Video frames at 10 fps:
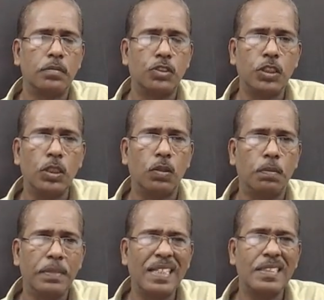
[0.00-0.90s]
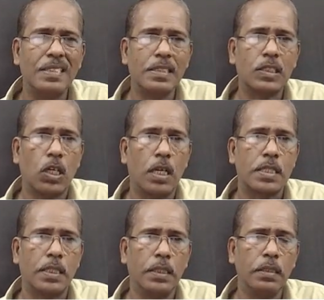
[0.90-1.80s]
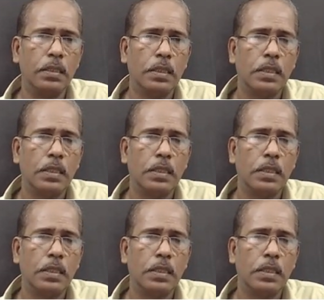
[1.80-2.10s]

0. Yeah, this is constant.